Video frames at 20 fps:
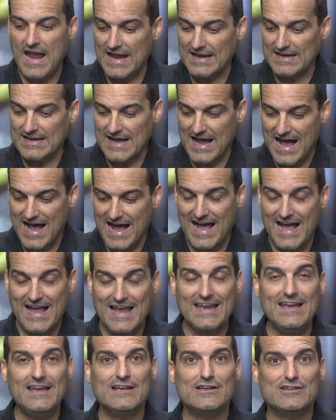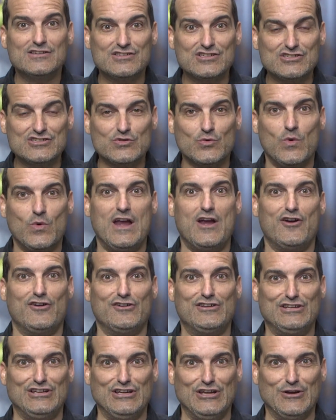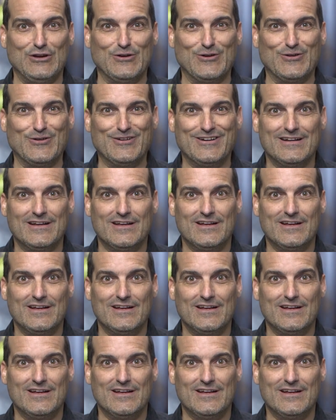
And I swear to you,